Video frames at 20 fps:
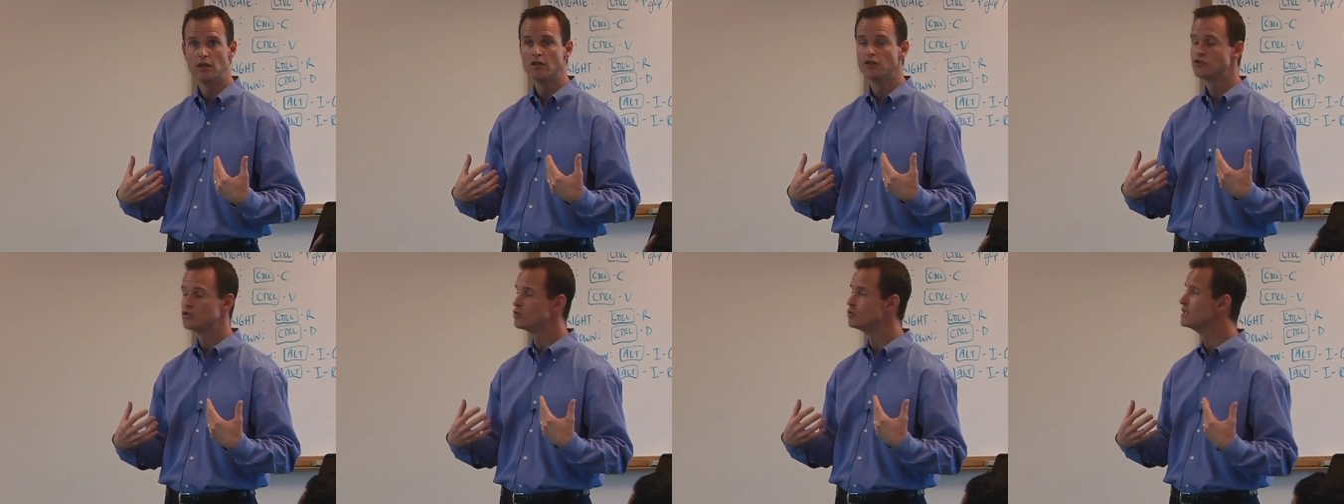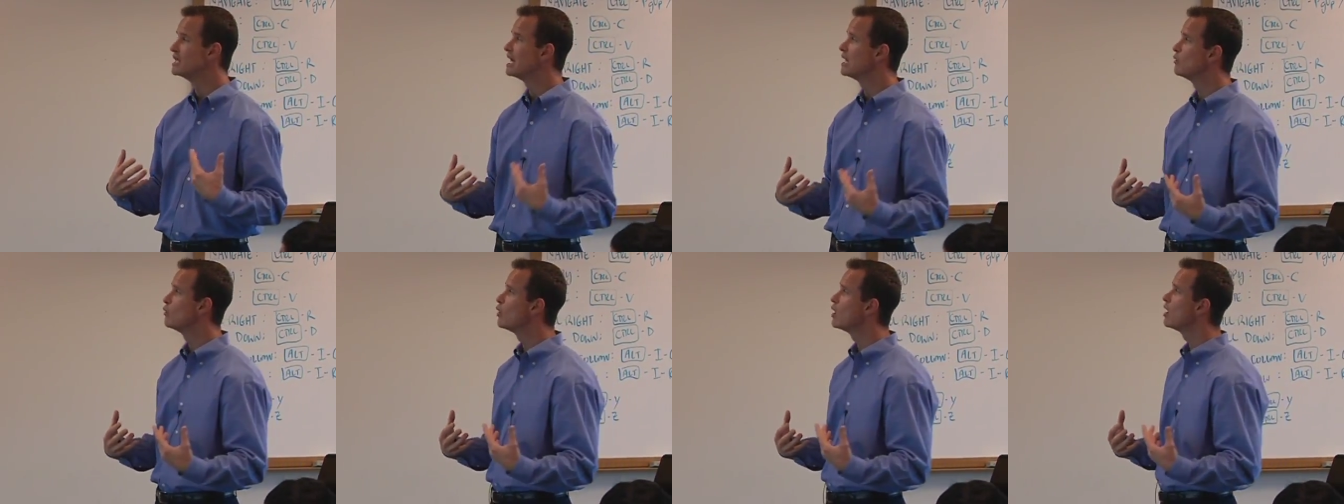So
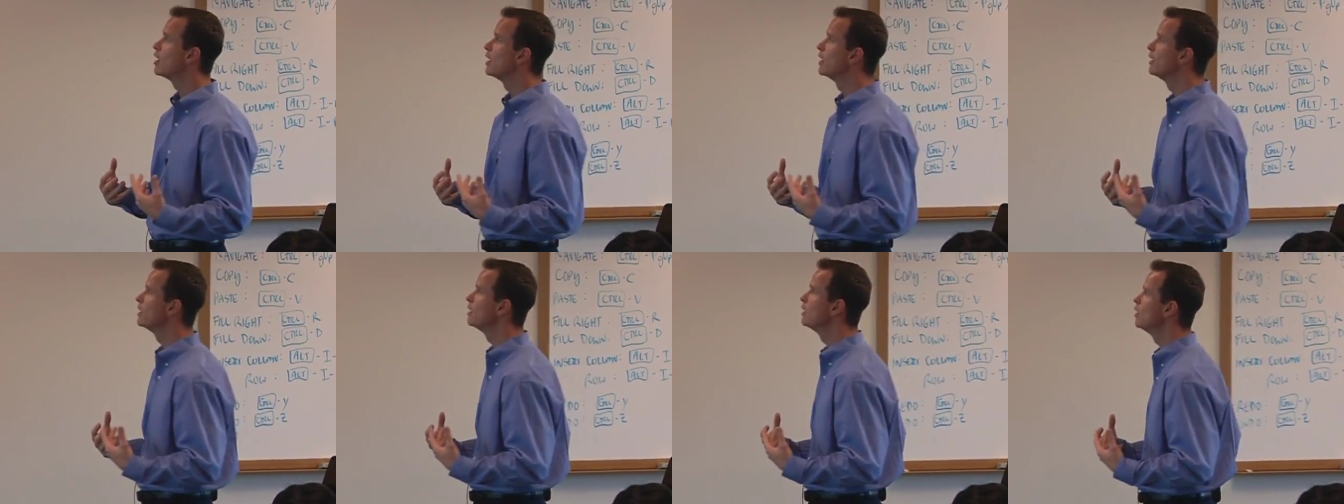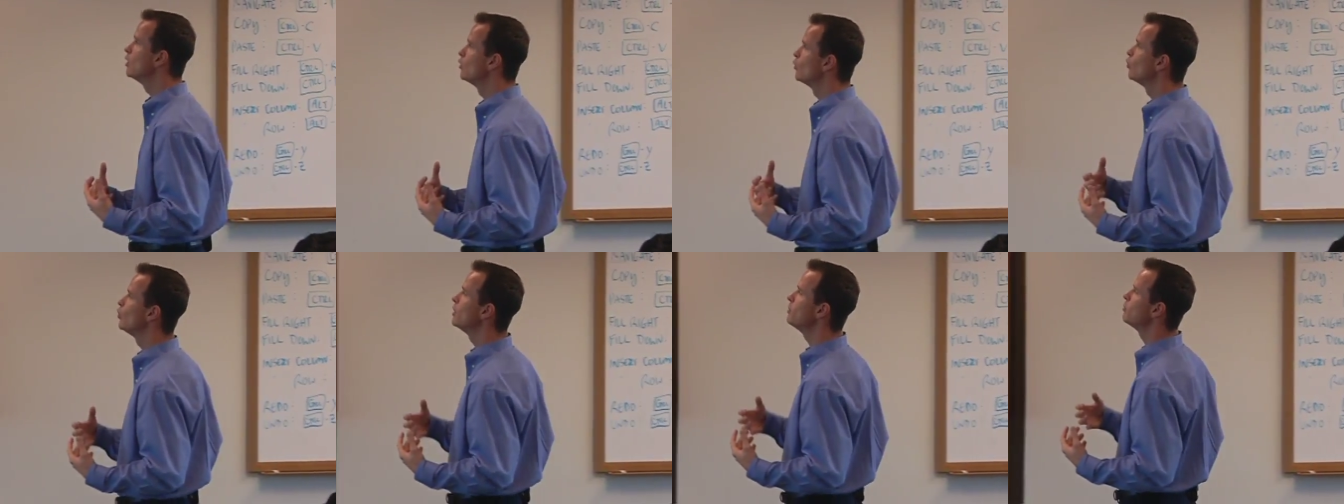day one,
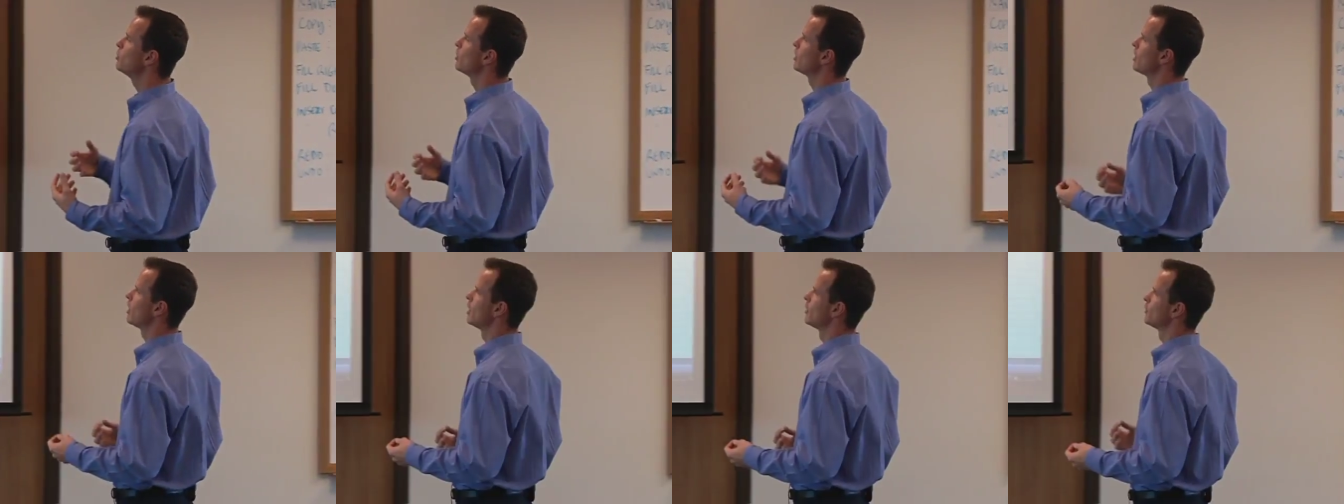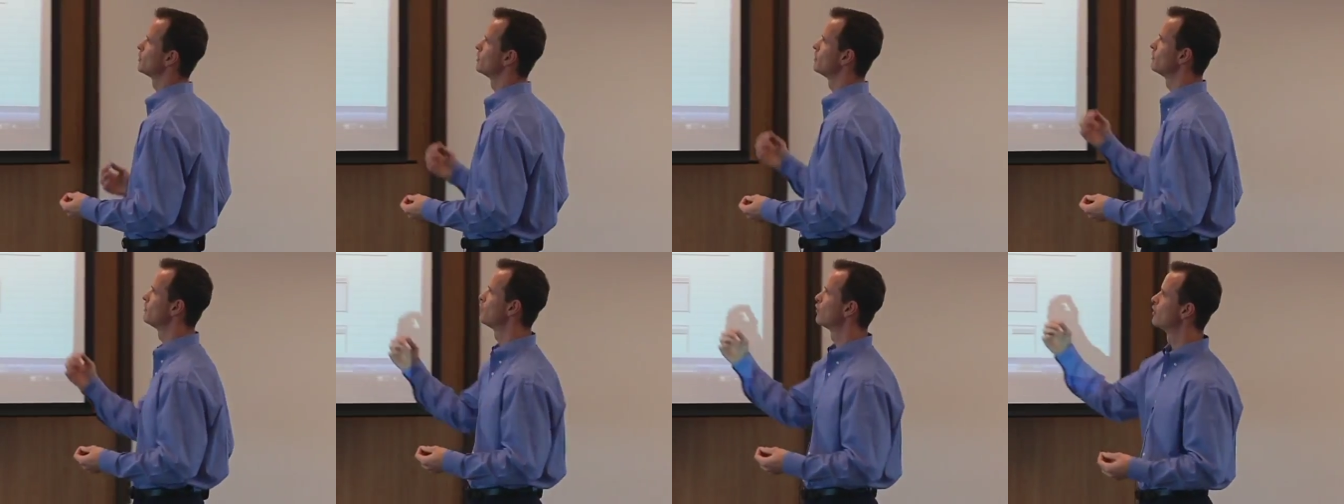we put
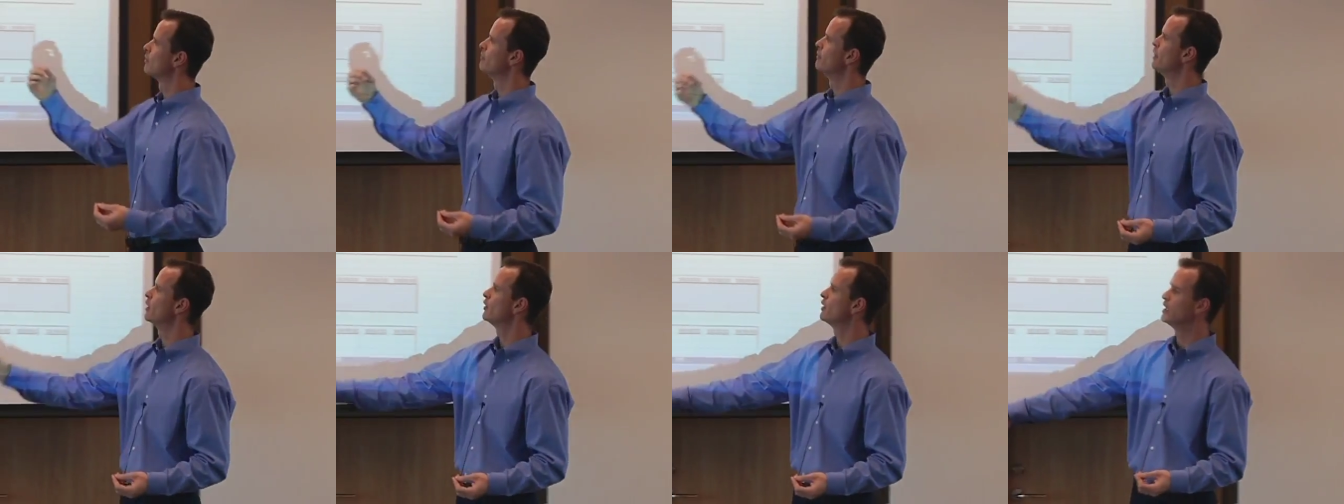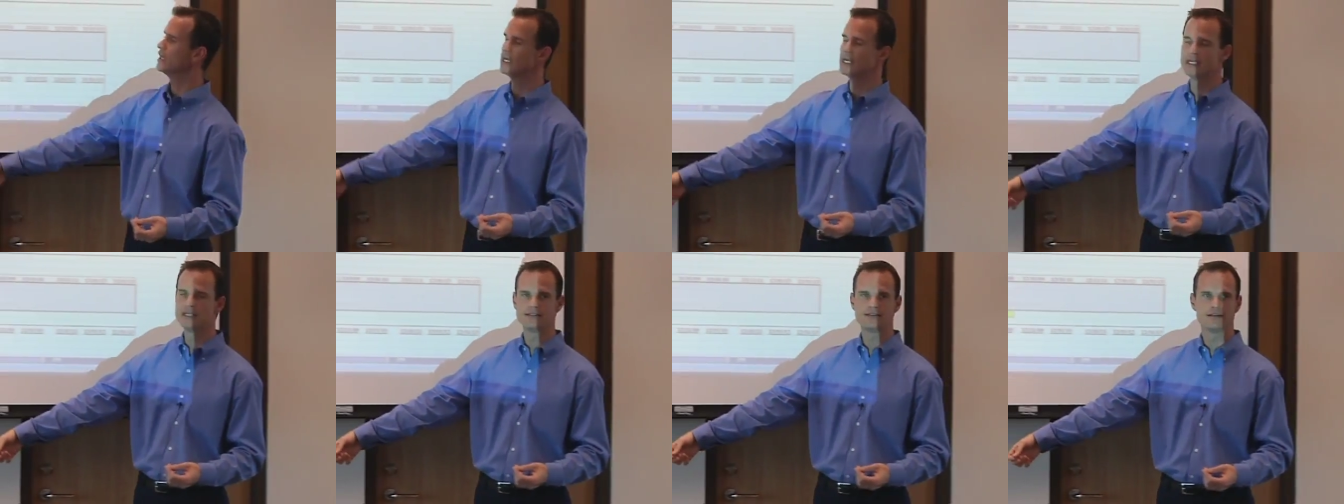104
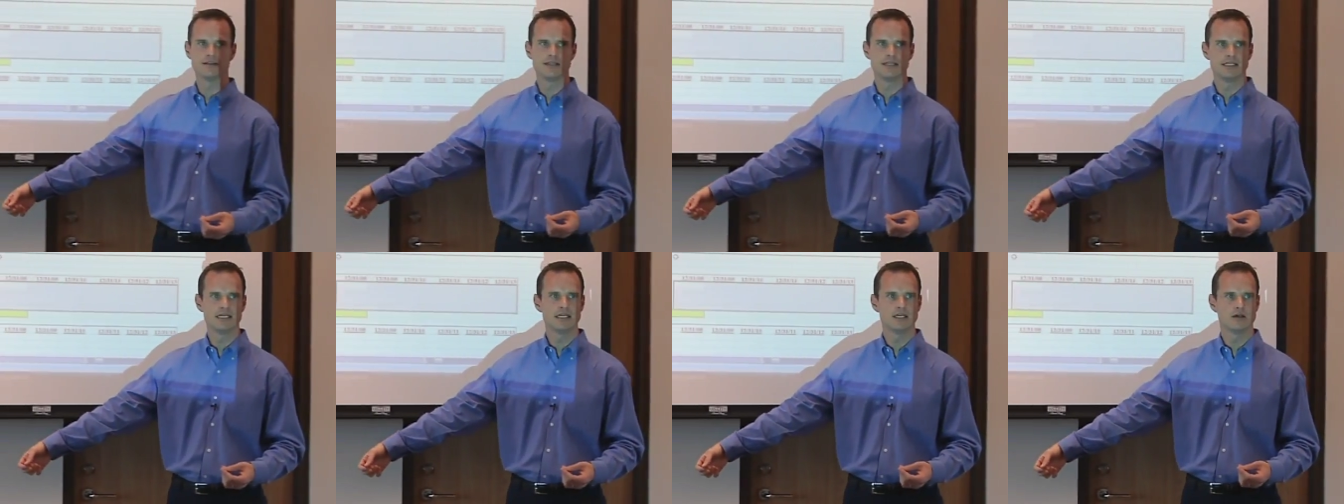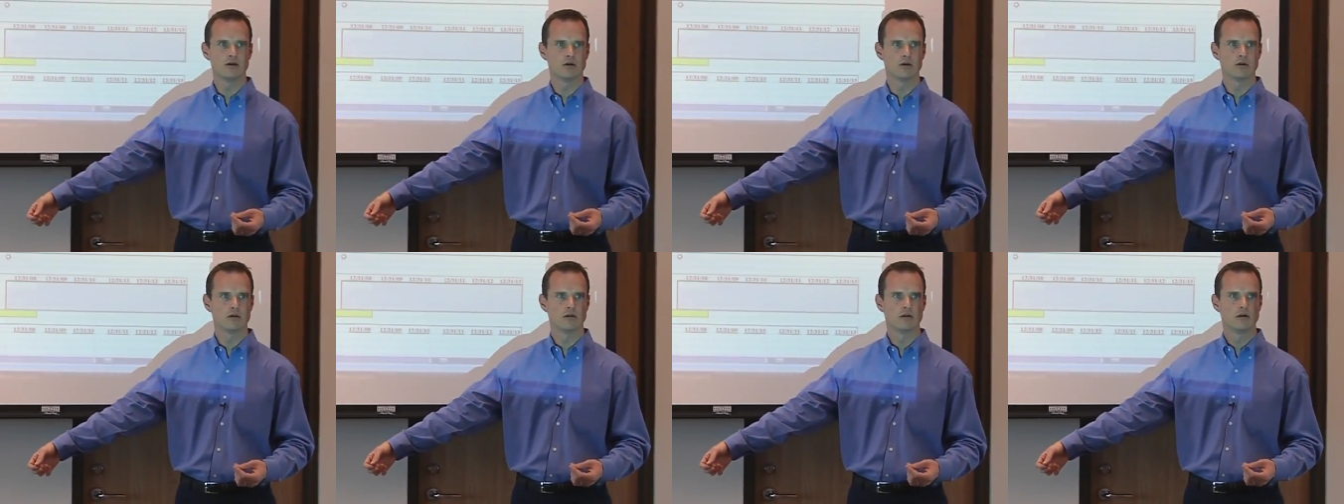million into the
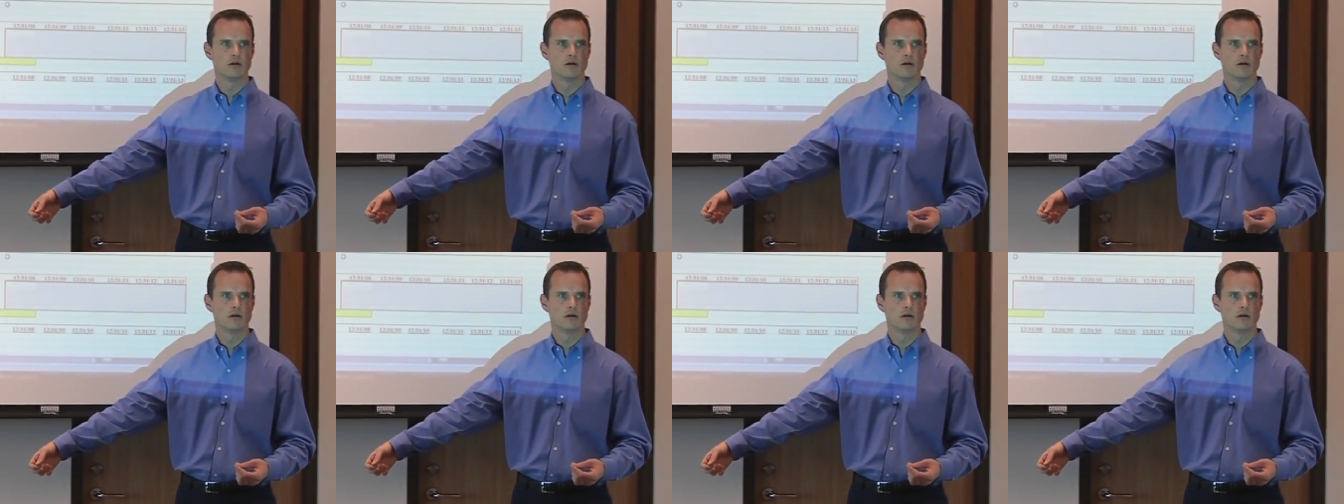deal